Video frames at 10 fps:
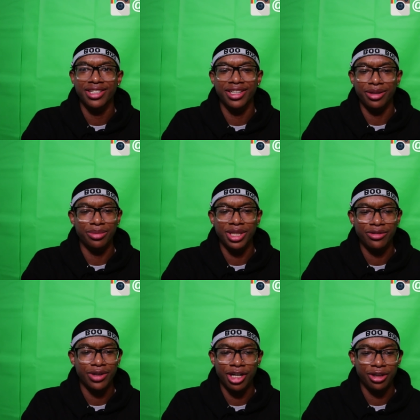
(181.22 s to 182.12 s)
the
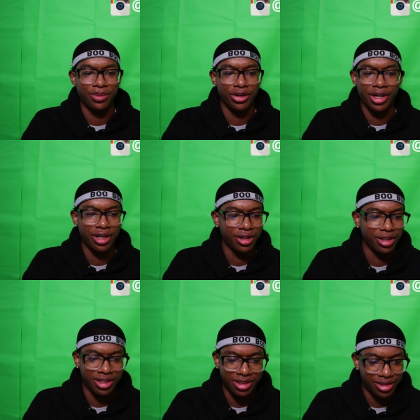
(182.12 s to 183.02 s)
Khabib Conor McGregor.
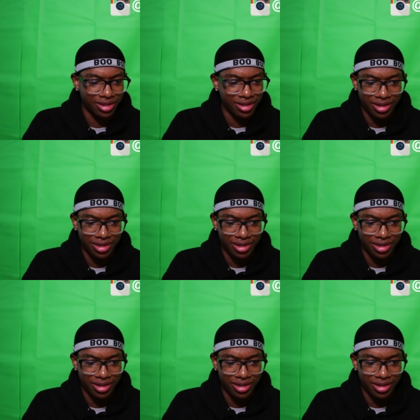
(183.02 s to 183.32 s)
Because,